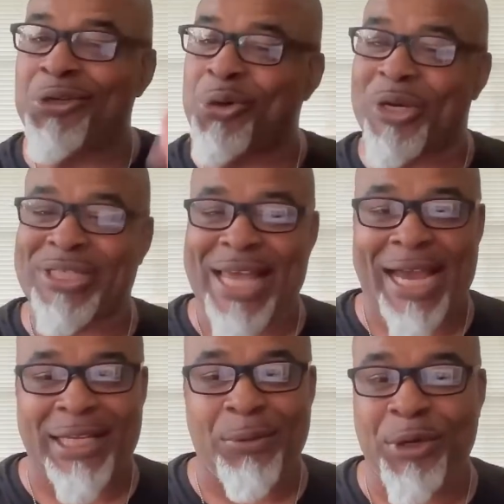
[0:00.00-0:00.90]
you know
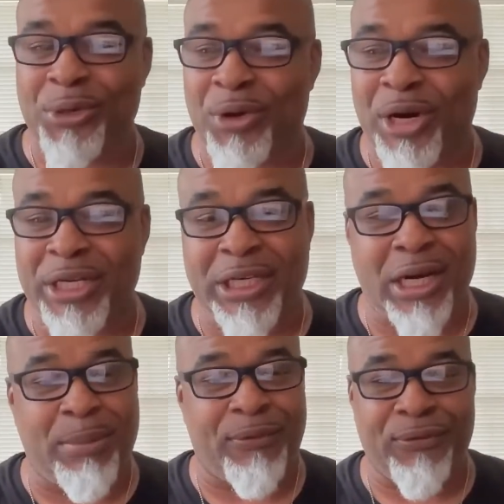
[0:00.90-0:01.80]
exactly where your honey
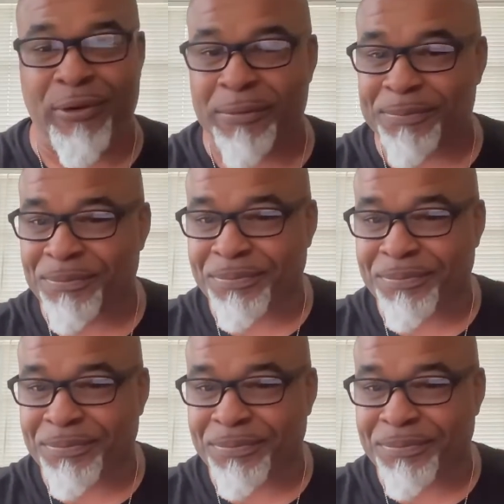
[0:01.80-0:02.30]
coming from.